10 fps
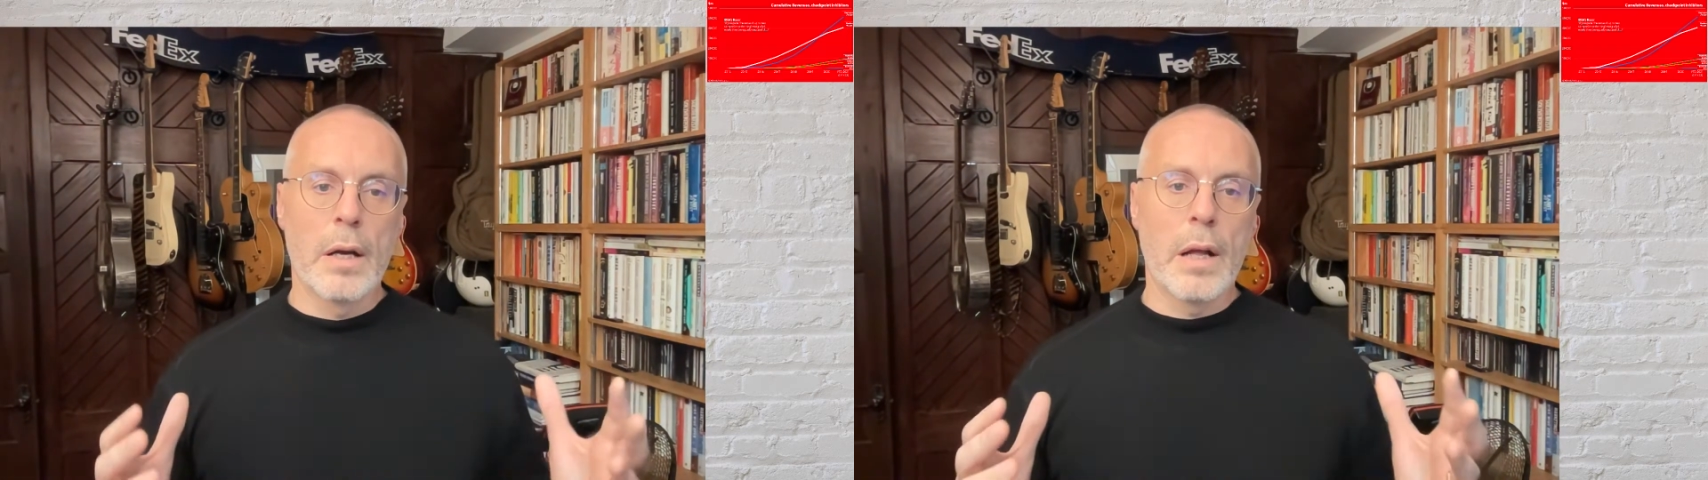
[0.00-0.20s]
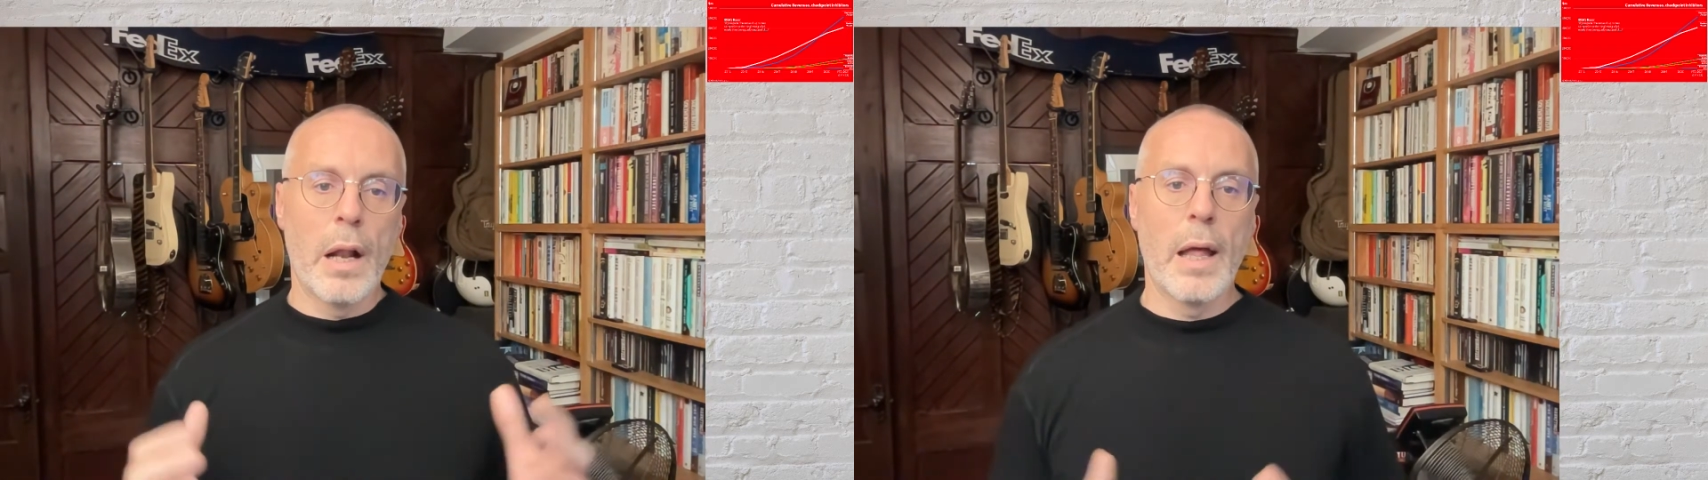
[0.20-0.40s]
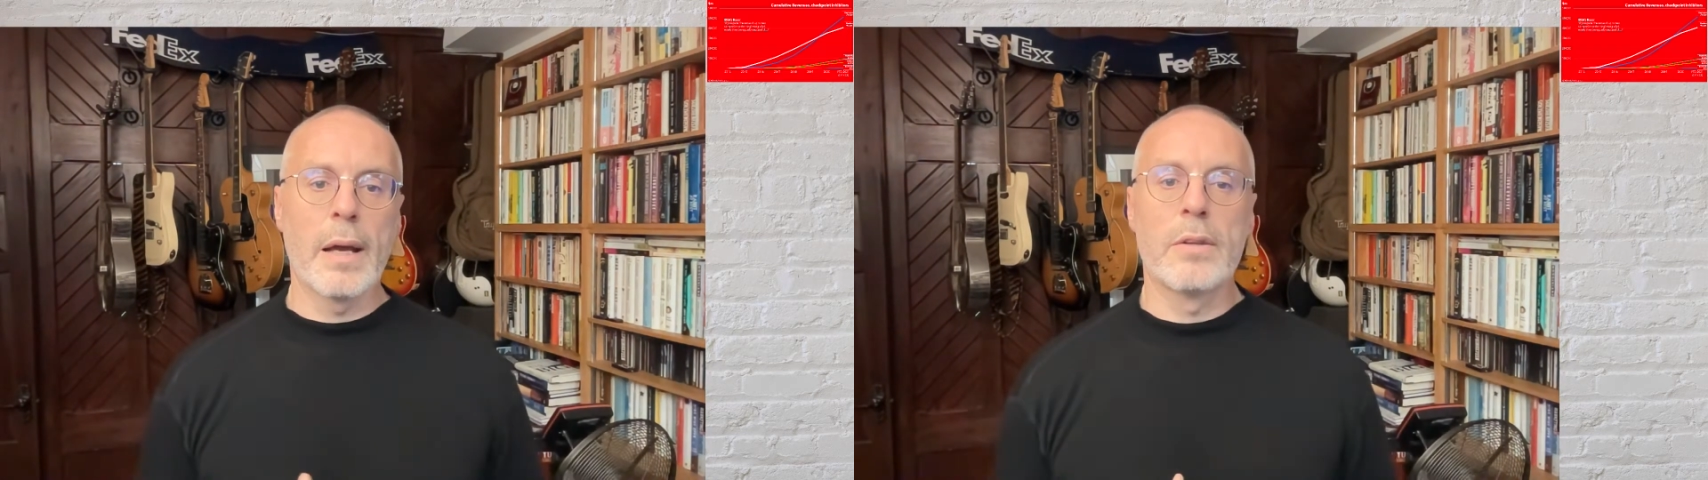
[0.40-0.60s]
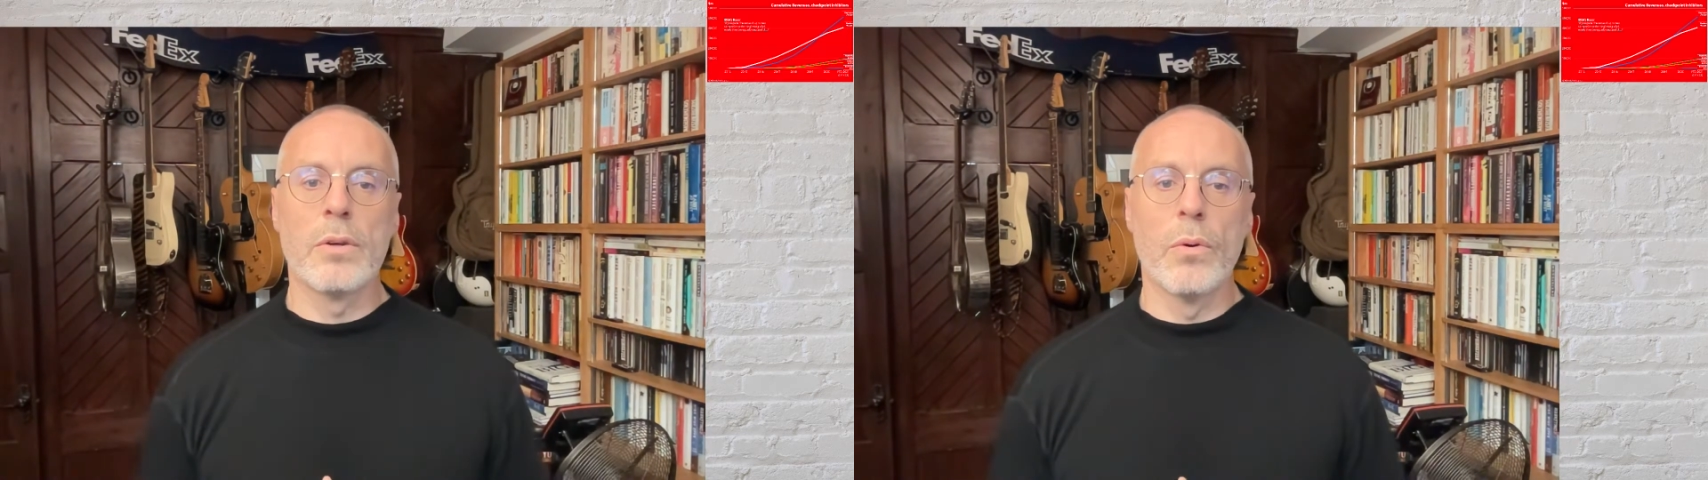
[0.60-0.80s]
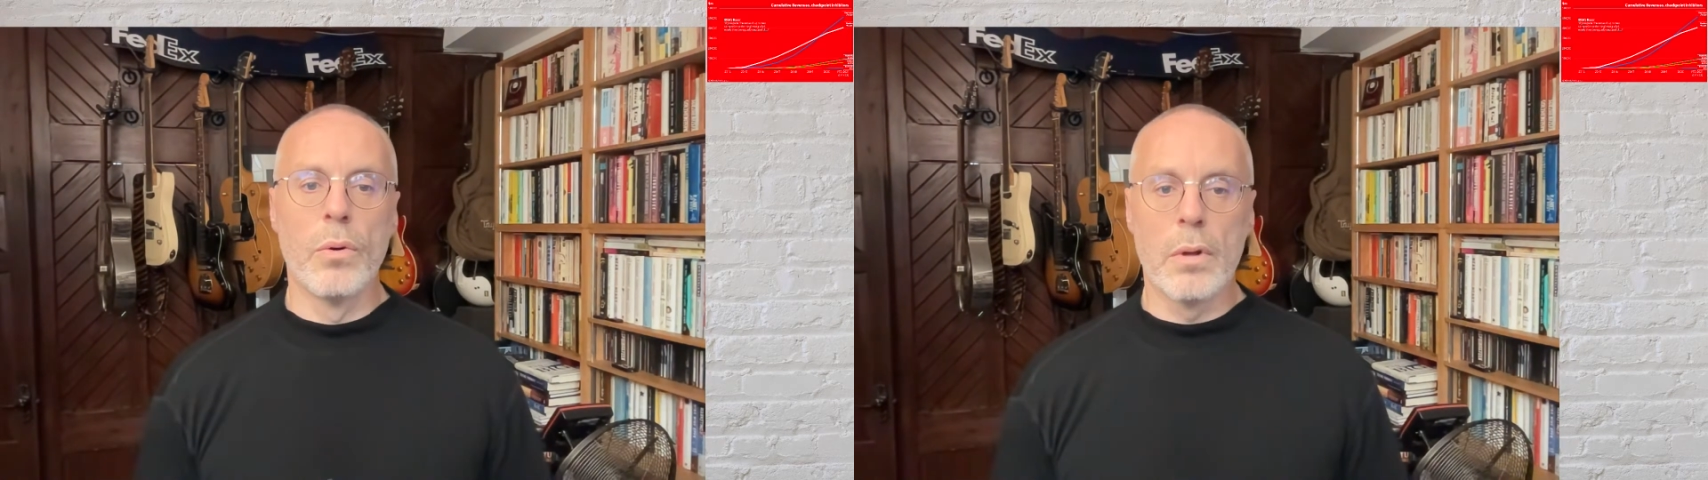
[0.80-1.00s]

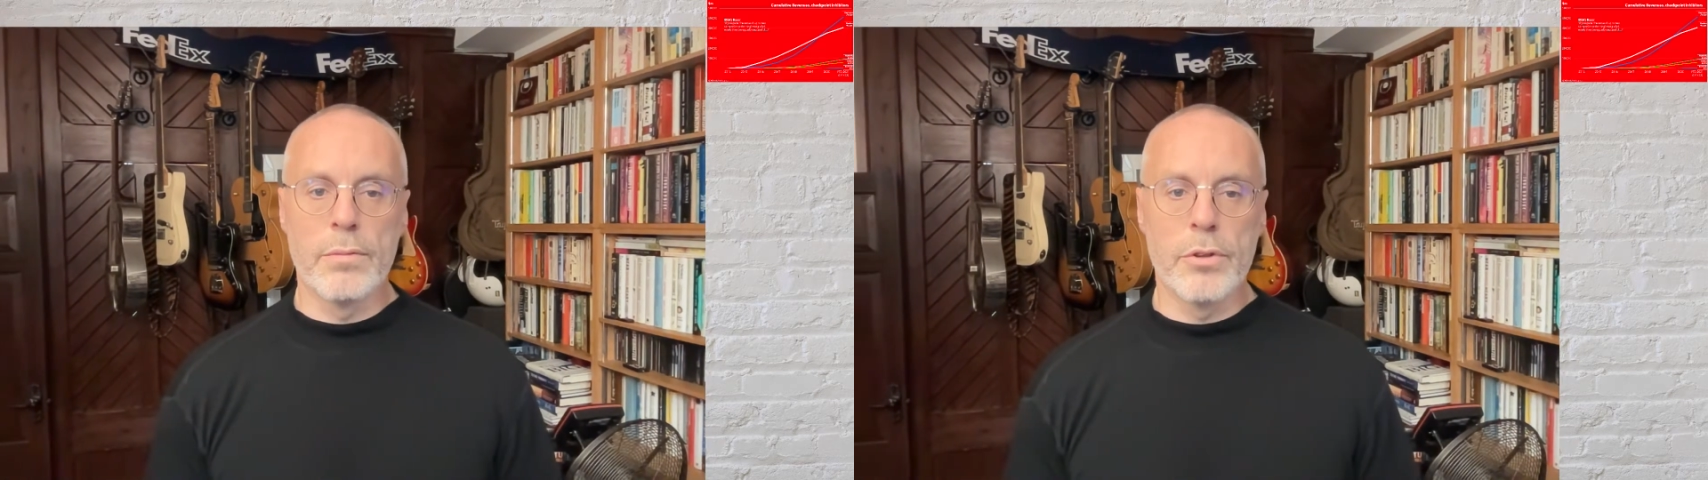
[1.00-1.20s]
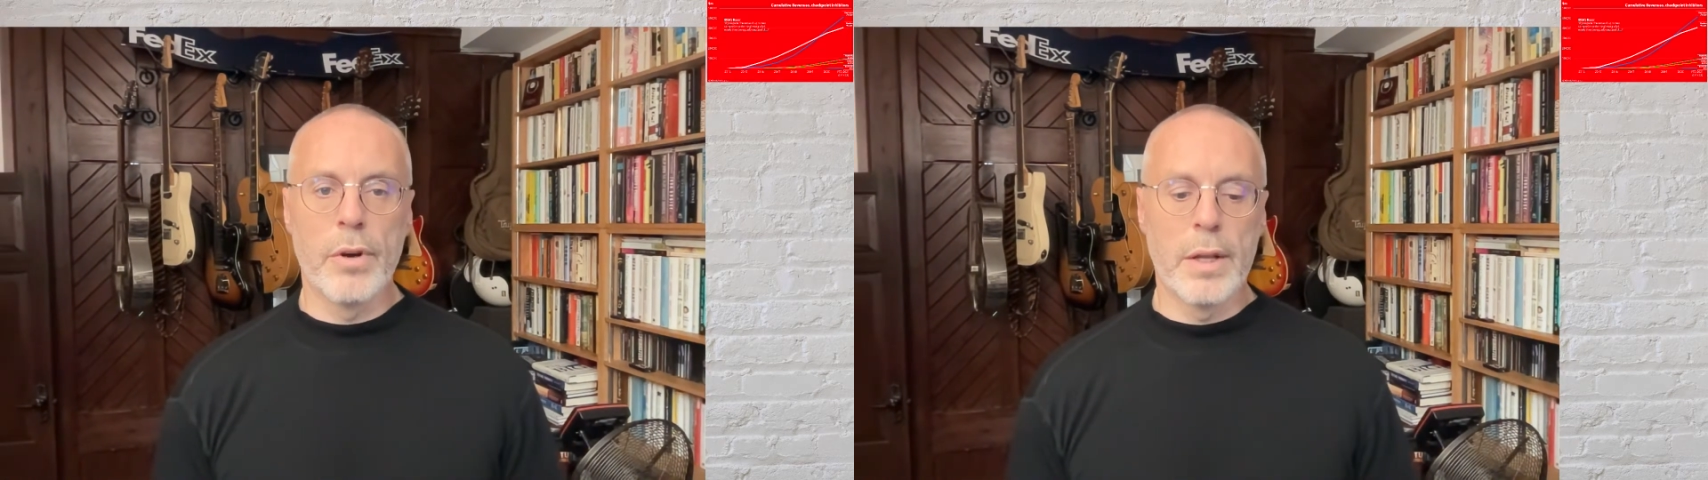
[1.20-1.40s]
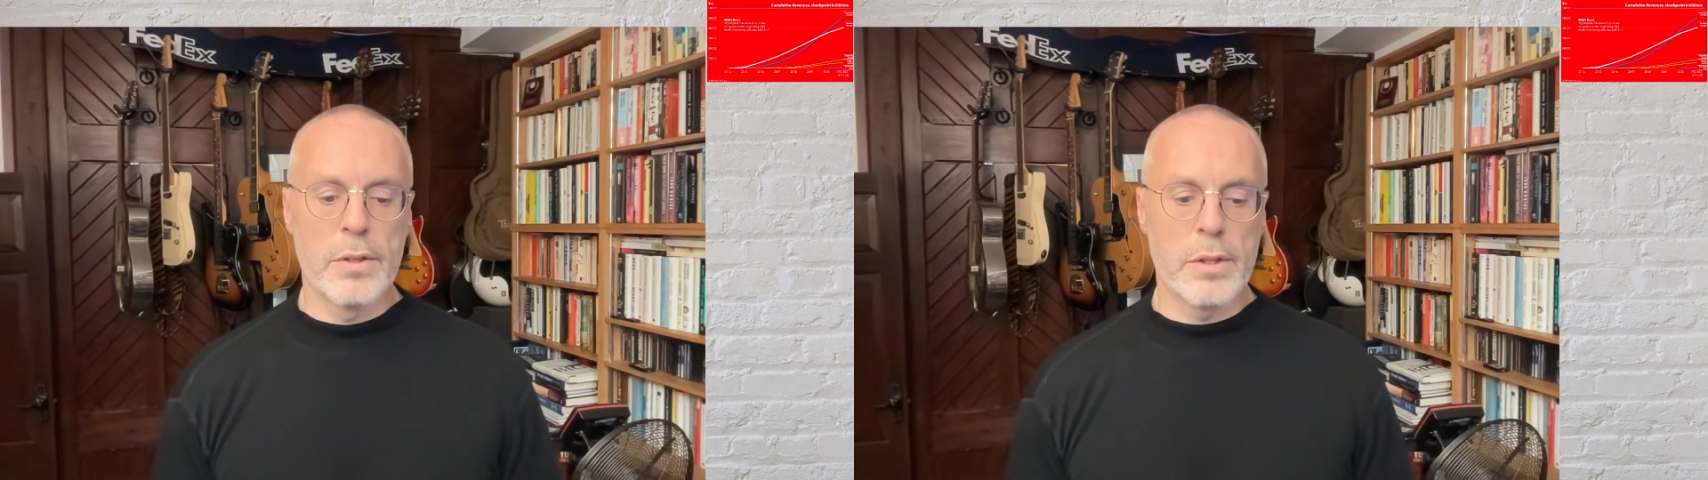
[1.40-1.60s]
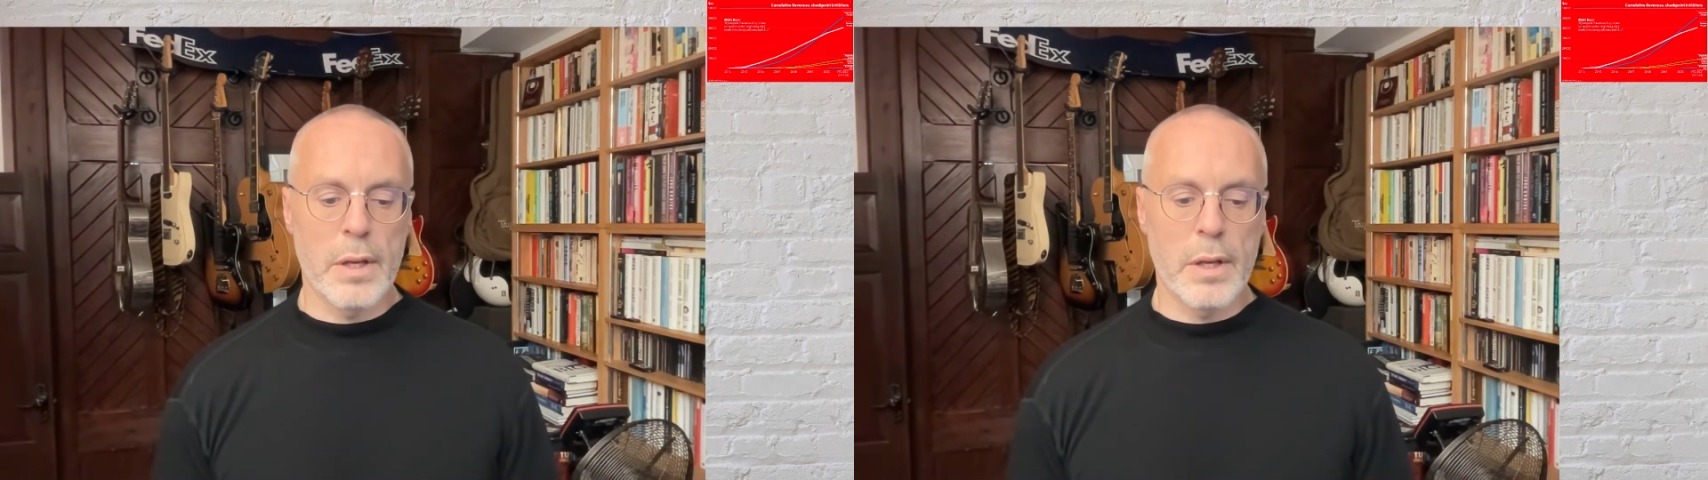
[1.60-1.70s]
collect all of the trends